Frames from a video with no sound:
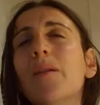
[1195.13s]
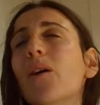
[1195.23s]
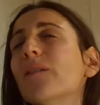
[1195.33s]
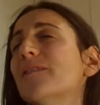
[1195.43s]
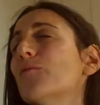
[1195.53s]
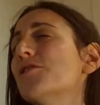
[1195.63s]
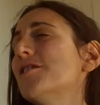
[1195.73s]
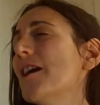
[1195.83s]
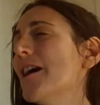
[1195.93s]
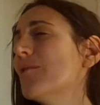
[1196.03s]
We also
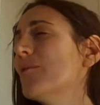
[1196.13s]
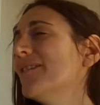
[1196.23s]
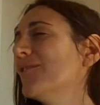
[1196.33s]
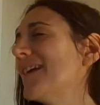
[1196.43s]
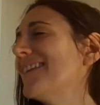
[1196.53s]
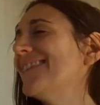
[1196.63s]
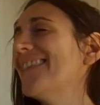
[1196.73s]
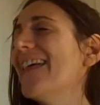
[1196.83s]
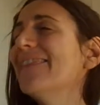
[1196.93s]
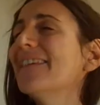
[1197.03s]
share with you that the
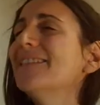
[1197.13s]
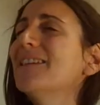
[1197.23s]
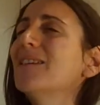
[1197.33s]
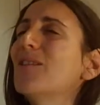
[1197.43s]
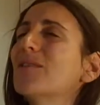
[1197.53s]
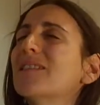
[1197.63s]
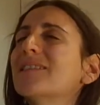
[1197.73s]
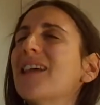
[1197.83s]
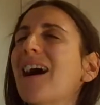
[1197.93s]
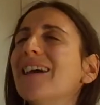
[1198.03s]
tendency in your
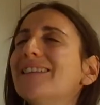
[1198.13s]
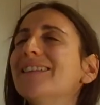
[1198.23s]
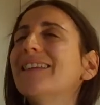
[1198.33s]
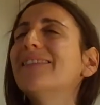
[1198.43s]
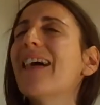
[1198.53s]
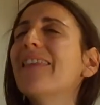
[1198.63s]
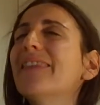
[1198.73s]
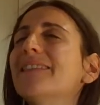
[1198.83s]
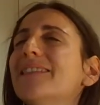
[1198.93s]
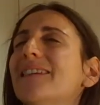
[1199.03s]
society, the
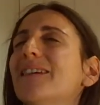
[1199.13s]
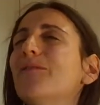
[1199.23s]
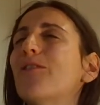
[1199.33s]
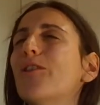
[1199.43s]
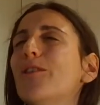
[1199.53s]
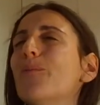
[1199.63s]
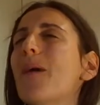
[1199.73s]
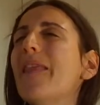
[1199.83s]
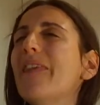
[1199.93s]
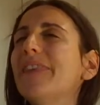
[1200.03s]
tendency for
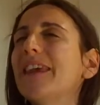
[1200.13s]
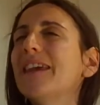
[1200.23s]
humanity